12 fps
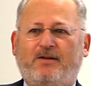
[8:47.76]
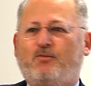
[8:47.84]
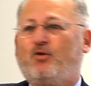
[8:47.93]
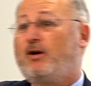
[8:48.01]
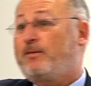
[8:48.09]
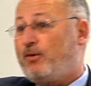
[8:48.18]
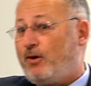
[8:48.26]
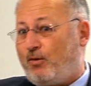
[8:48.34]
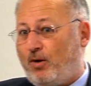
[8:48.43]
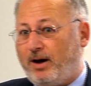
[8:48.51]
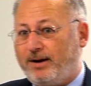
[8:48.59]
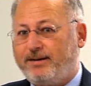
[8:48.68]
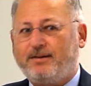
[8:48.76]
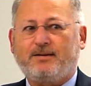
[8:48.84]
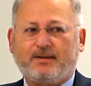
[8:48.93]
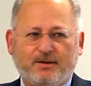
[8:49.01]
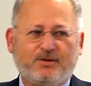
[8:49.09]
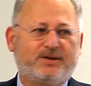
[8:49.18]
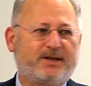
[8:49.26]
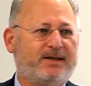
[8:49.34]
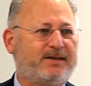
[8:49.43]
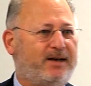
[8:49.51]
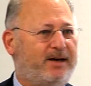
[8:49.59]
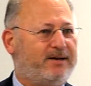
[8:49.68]
World War I,
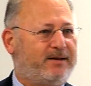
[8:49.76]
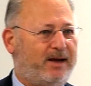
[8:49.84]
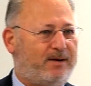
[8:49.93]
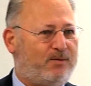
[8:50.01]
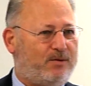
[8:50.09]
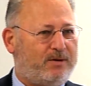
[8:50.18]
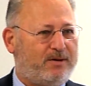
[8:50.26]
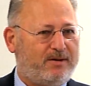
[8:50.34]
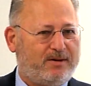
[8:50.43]
loses, end of that war.